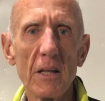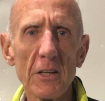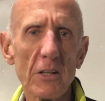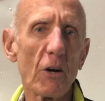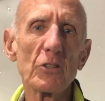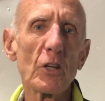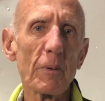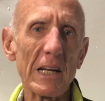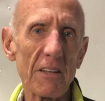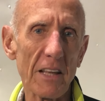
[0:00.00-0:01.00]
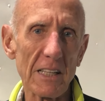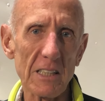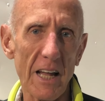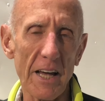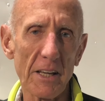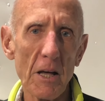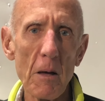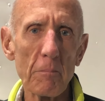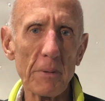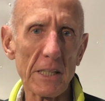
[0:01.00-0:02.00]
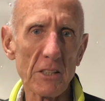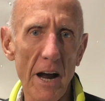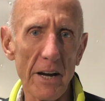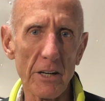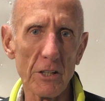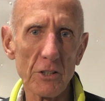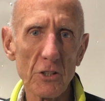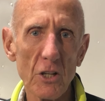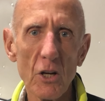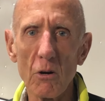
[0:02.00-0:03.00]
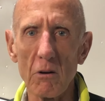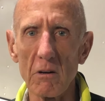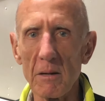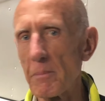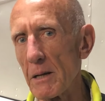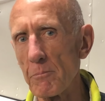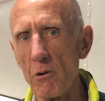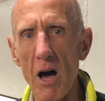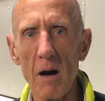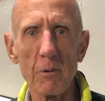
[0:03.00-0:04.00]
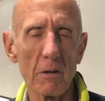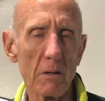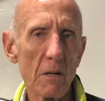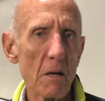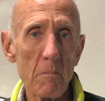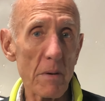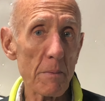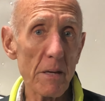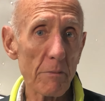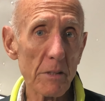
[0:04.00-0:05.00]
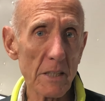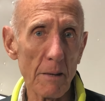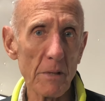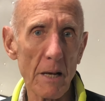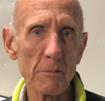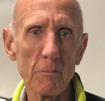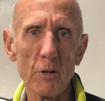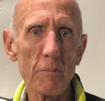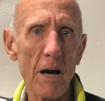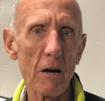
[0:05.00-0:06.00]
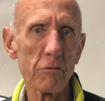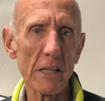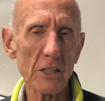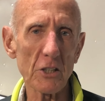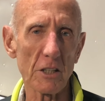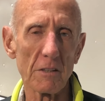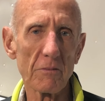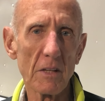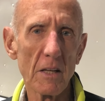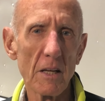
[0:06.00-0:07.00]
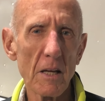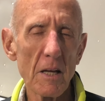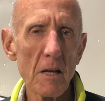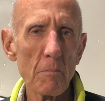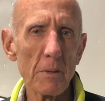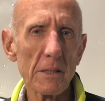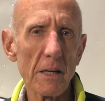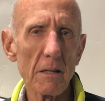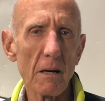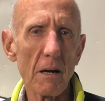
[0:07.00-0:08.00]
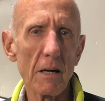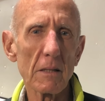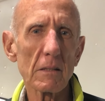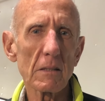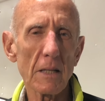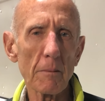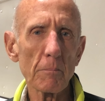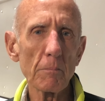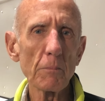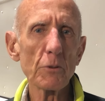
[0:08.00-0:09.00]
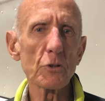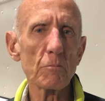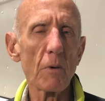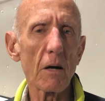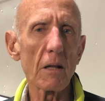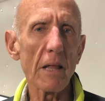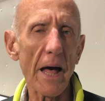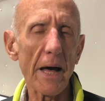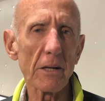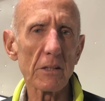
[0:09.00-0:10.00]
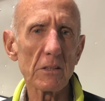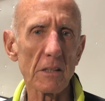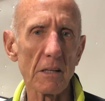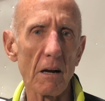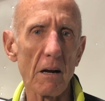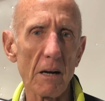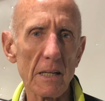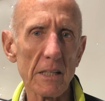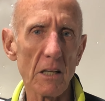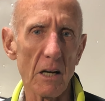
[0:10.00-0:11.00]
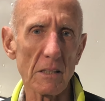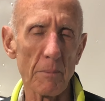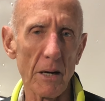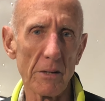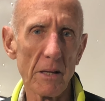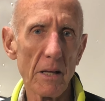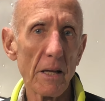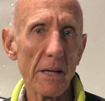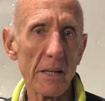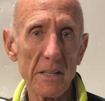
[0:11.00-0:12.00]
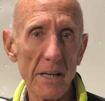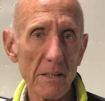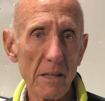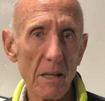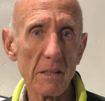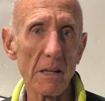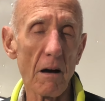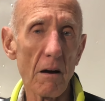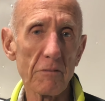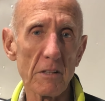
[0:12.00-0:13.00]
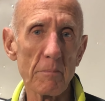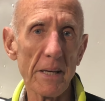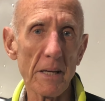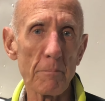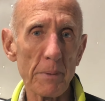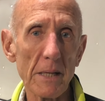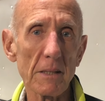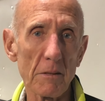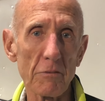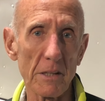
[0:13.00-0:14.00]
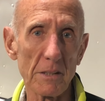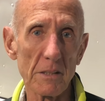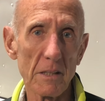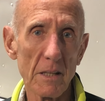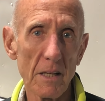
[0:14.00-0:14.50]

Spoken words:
You know, typically things like bigger tires or a better prop or maybe even sometimes a more powerful engine. But there are some small add-ons that are hardly talked about, and yet they often make a big difference.